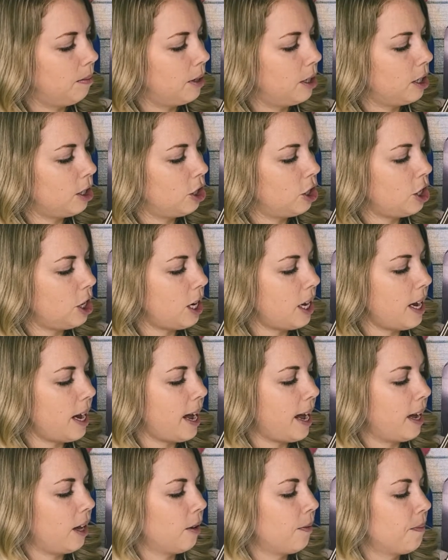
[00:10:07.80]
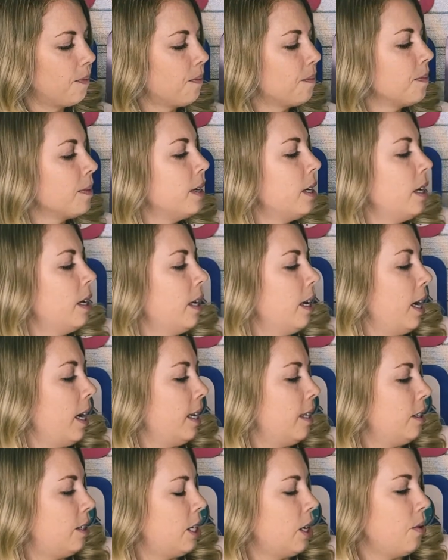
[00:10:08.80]
GL. And
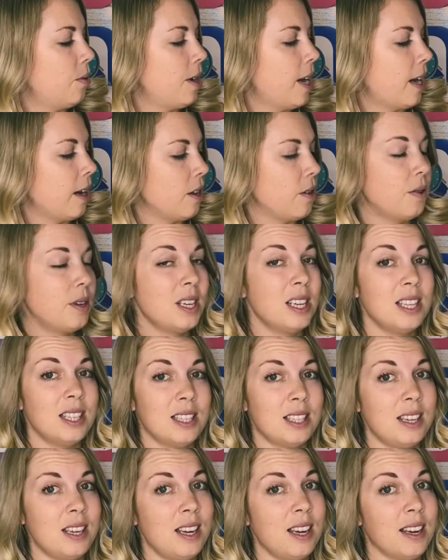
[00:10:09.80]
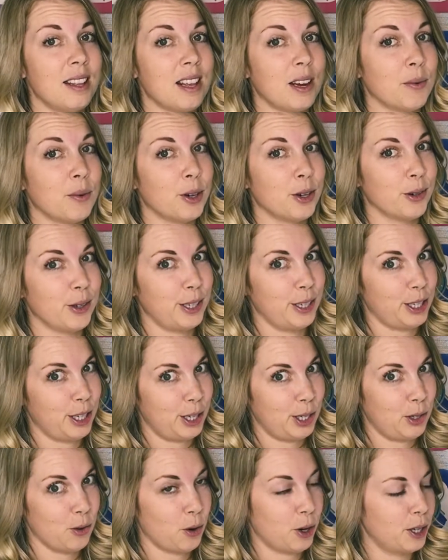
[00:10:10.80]
so now you can see that we're going to
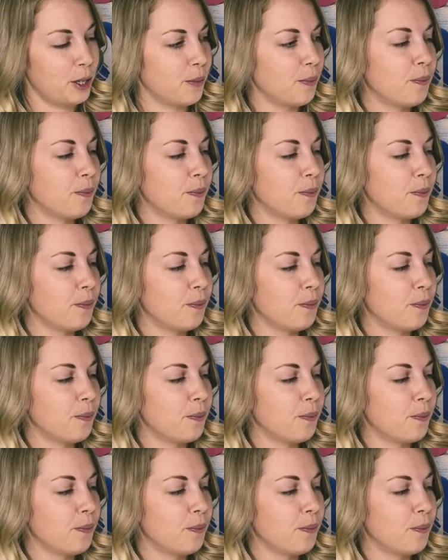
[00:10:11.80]
sort.